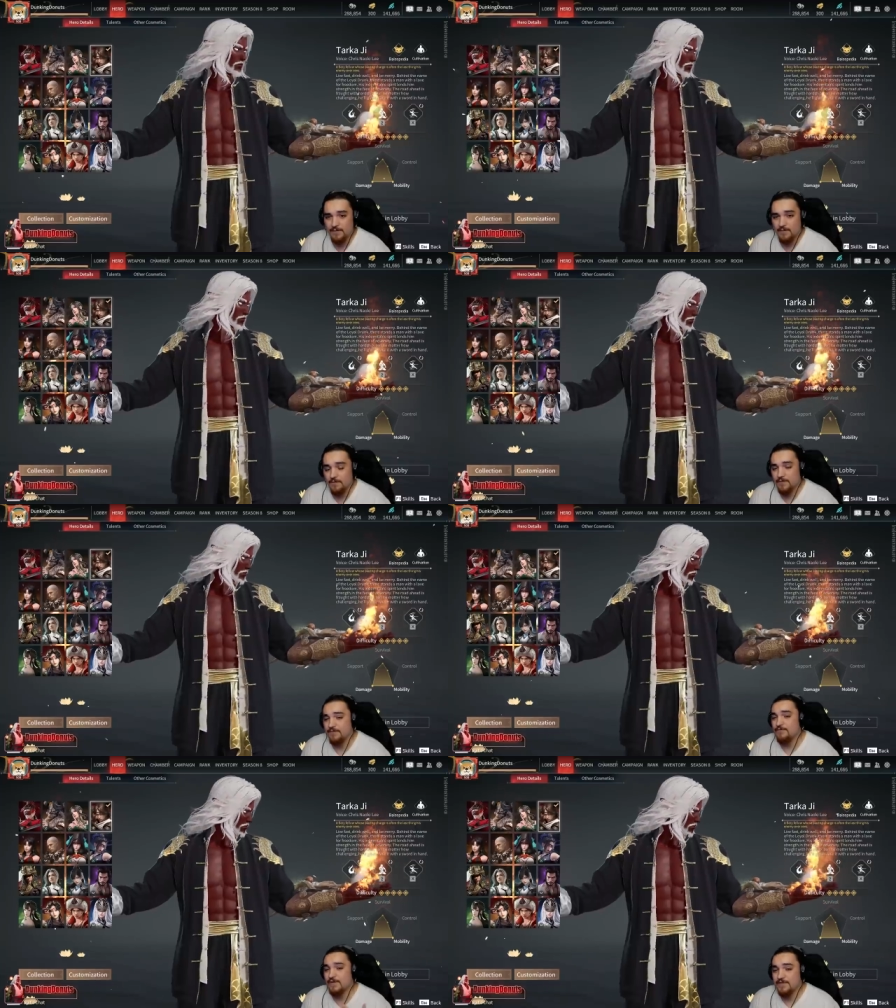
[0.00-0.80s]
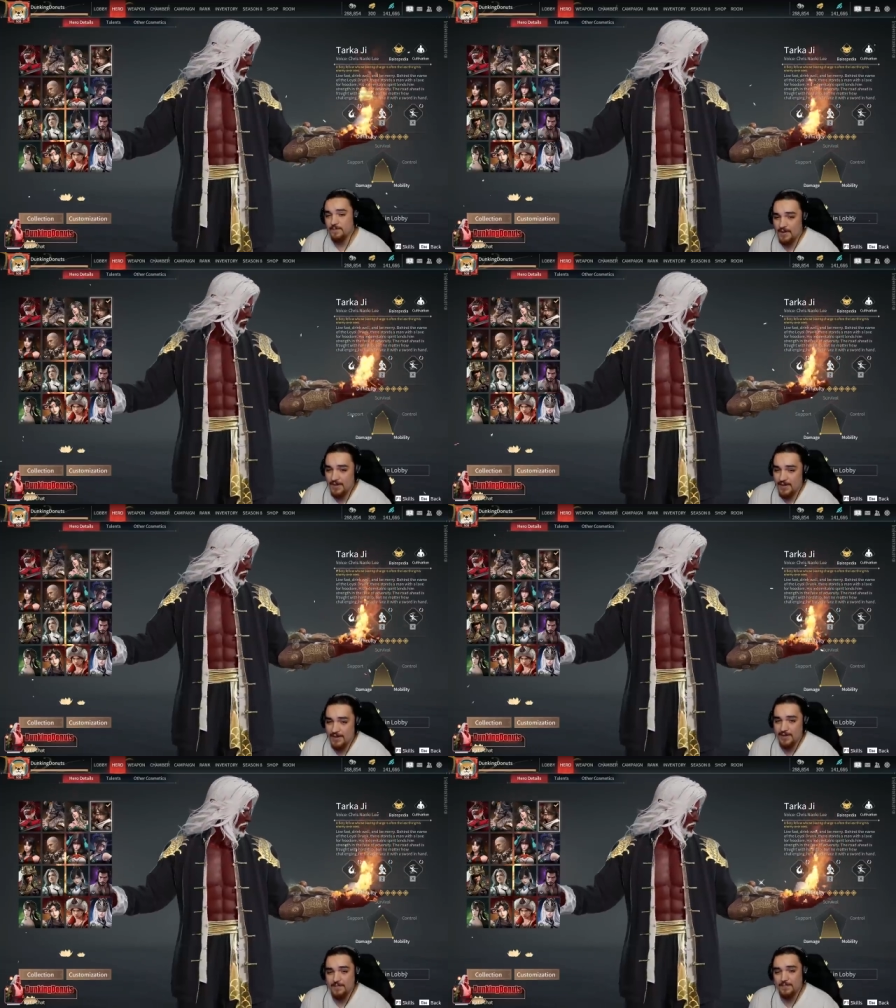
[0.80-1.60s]
with free to
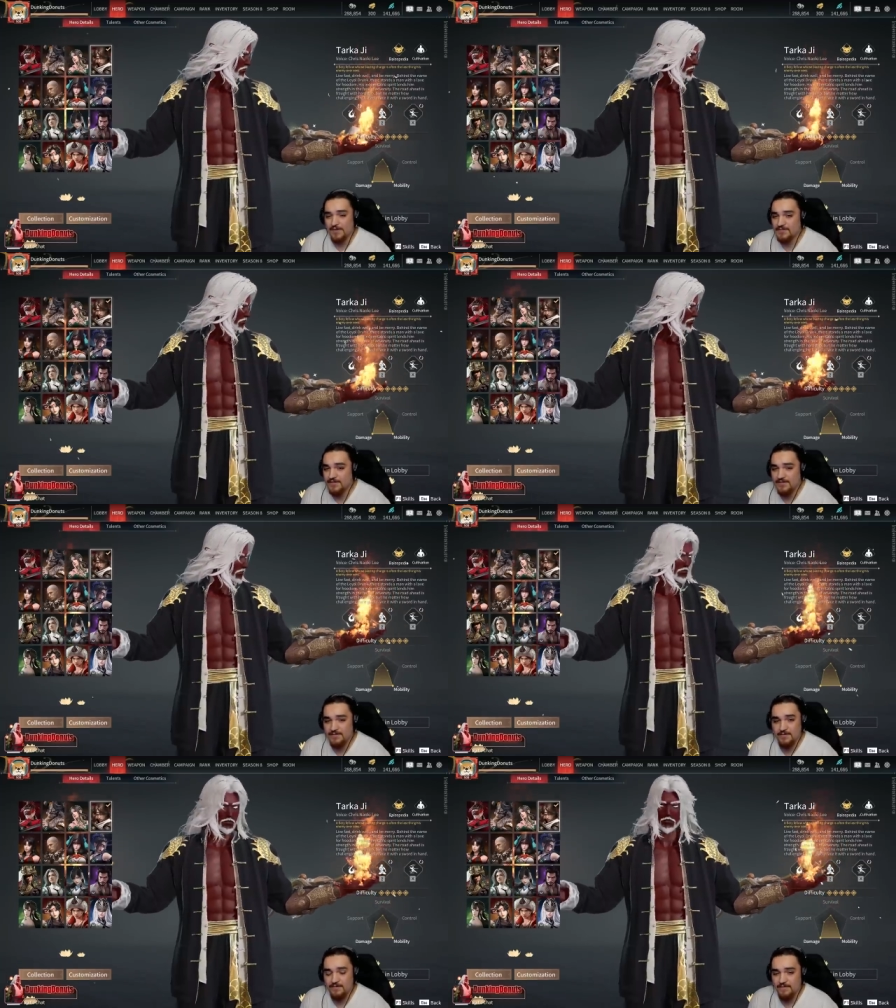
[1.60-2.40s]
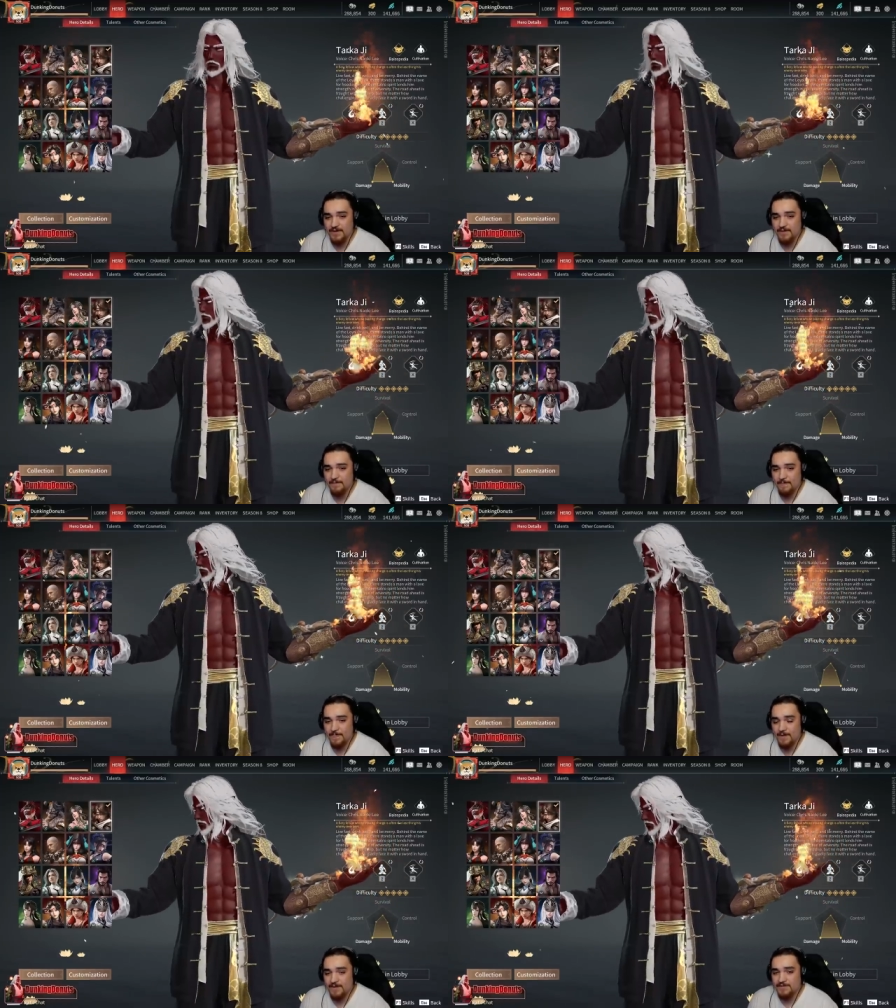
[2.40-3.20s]
play and PlayStation all of that
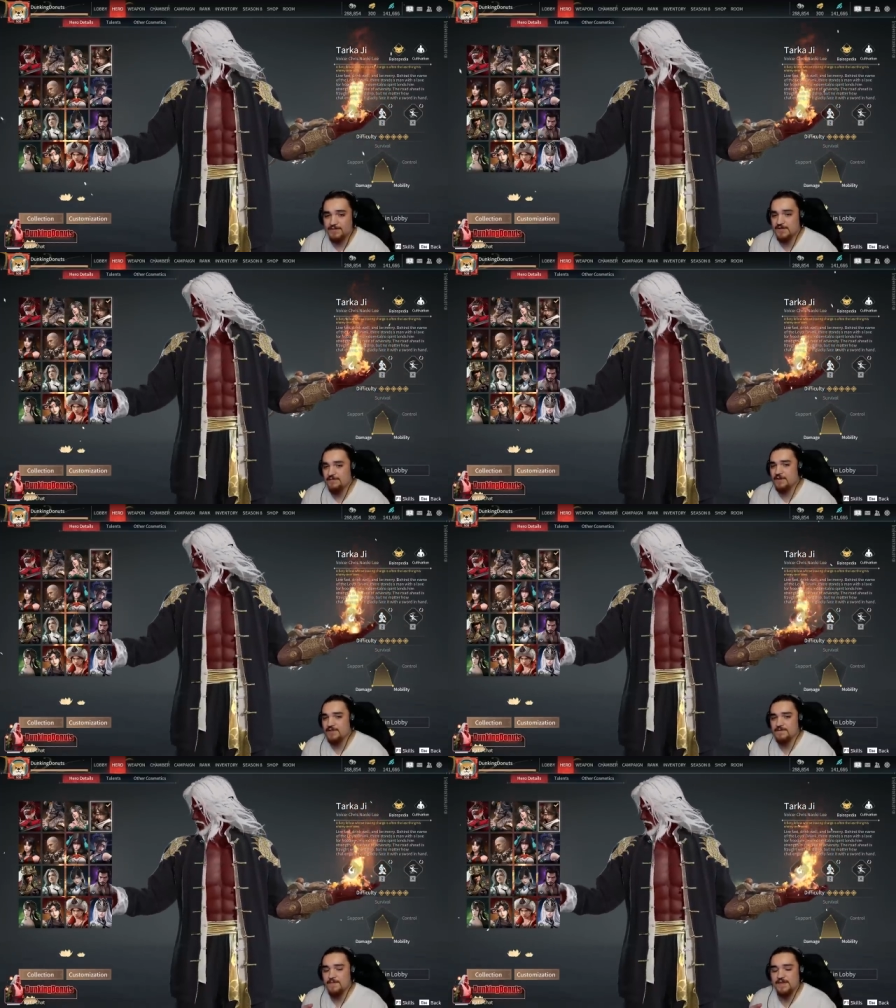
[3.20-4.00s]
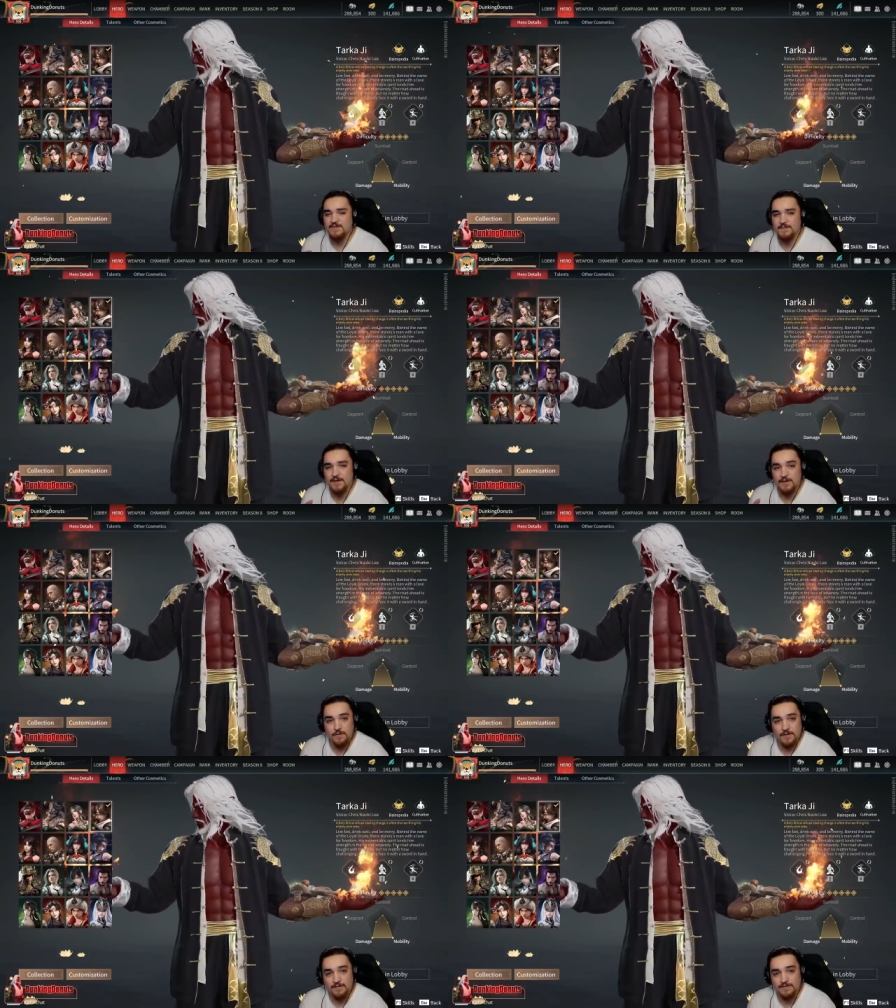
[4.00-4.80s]
since I've heard some things about a new
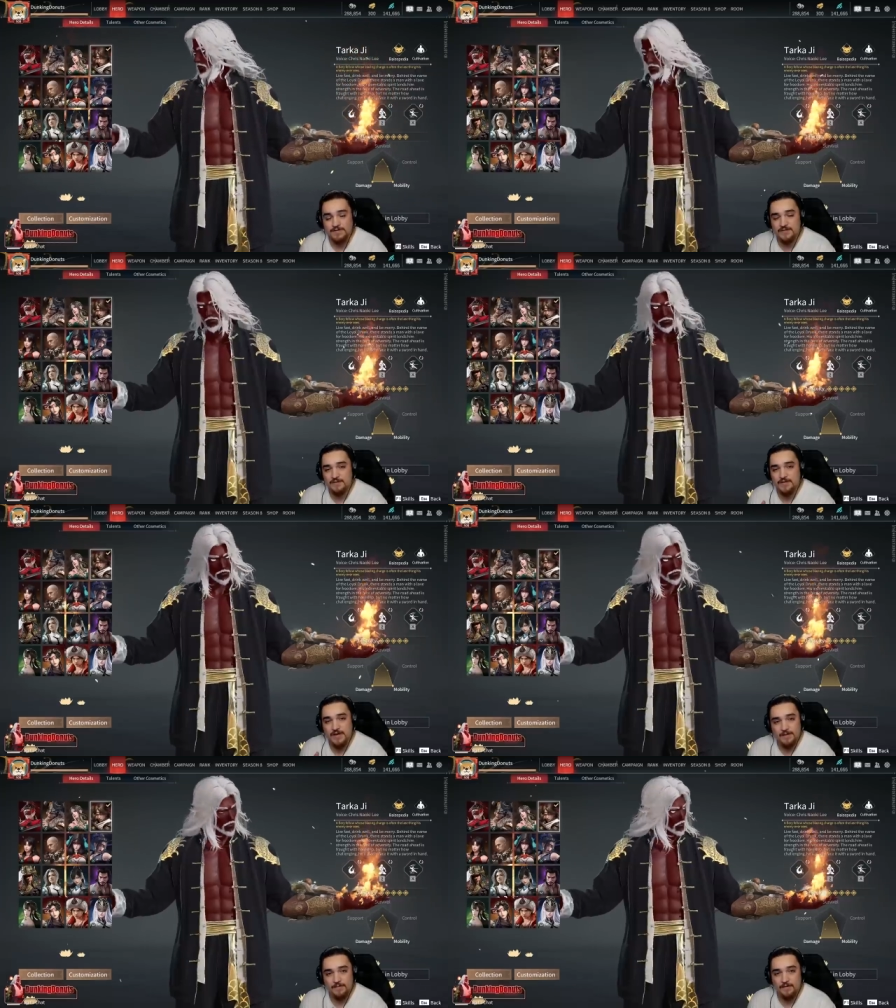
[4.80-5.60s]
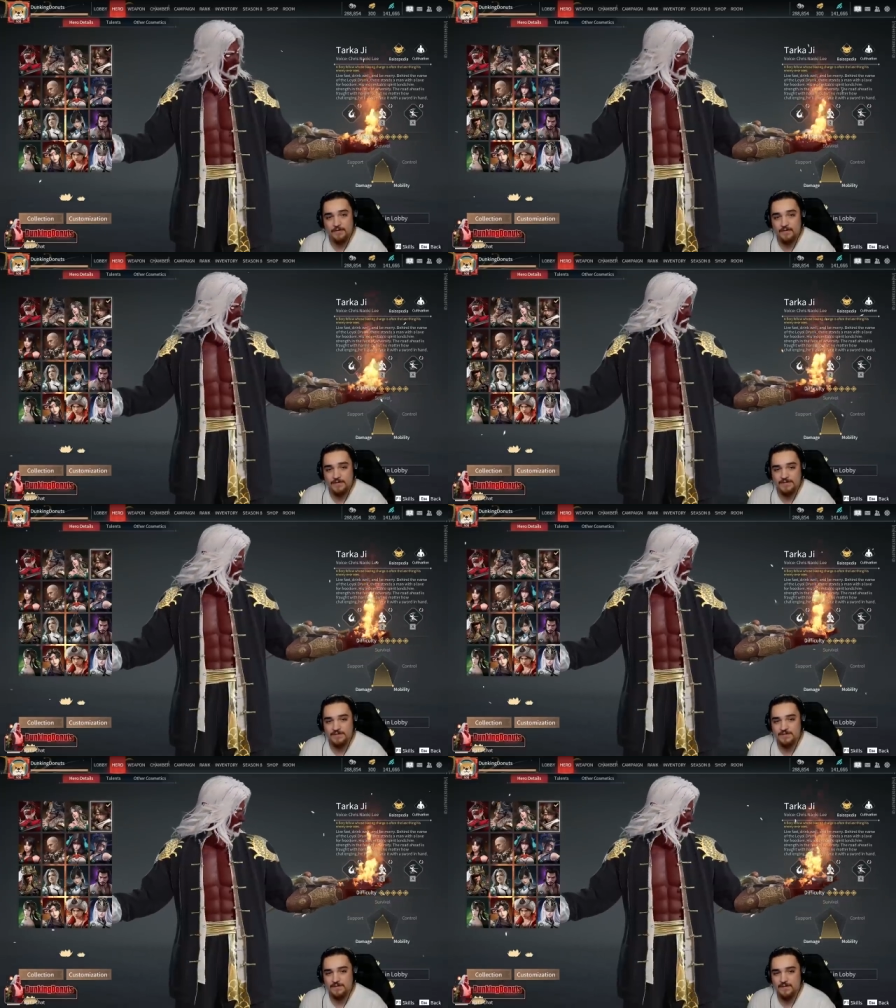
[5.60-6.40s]
currency called hero coins.